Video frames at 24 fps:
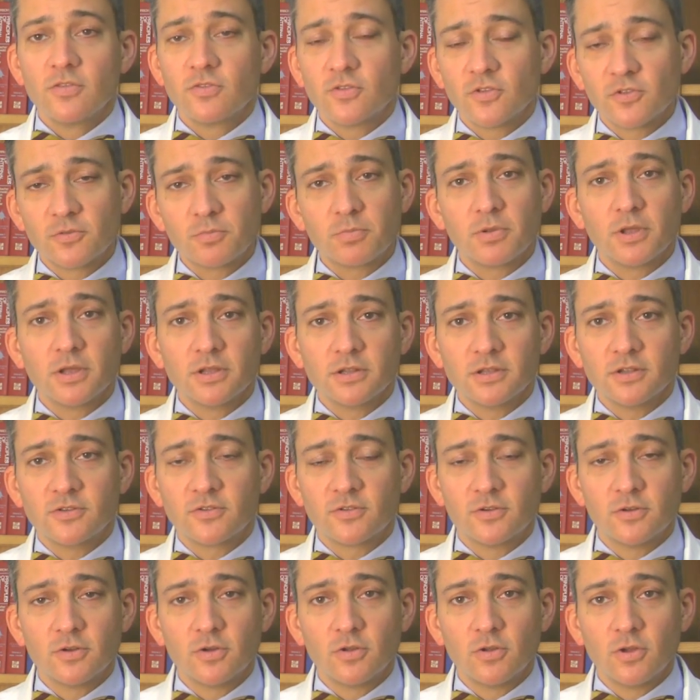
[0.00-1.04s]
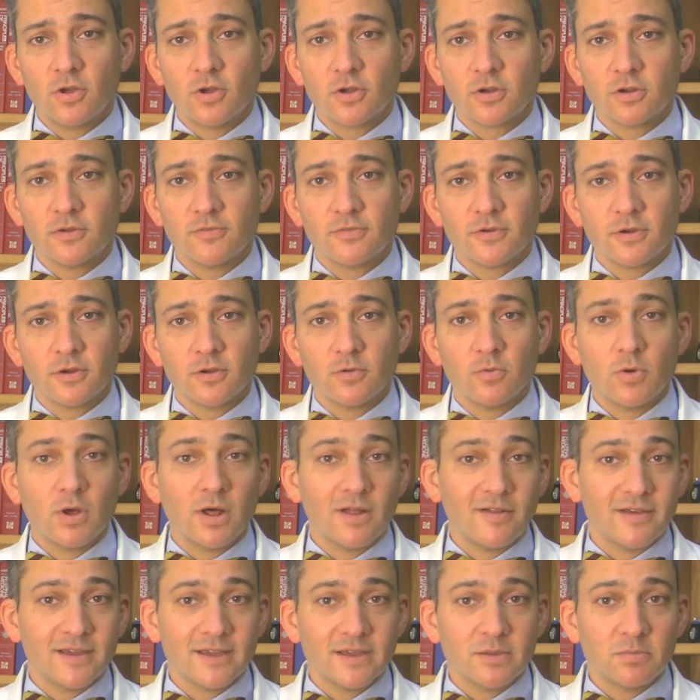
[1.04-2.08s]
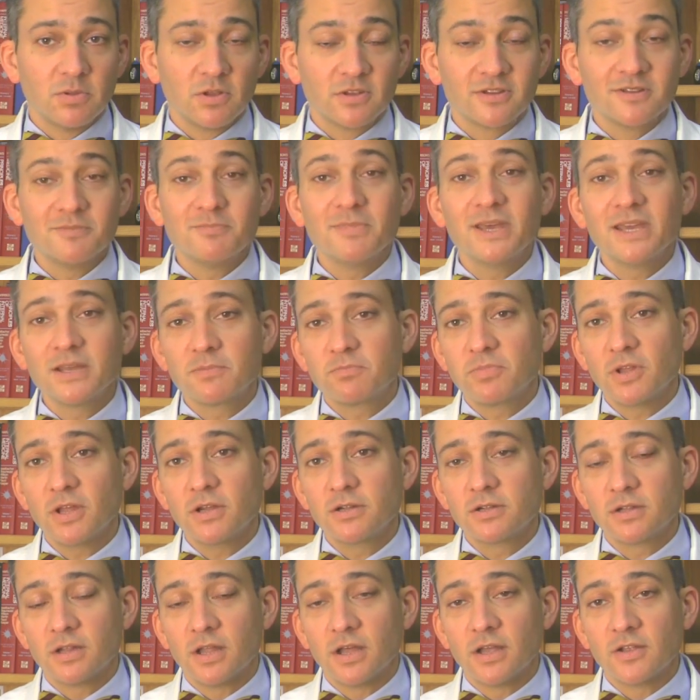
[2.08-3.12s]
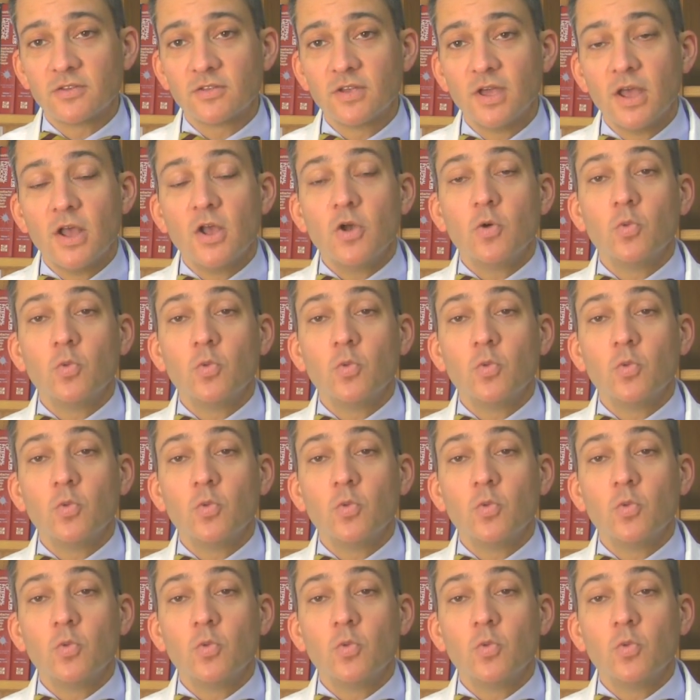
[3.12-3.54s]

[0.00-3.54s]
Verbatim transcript: those platelets are no longer very well able to make blood clots.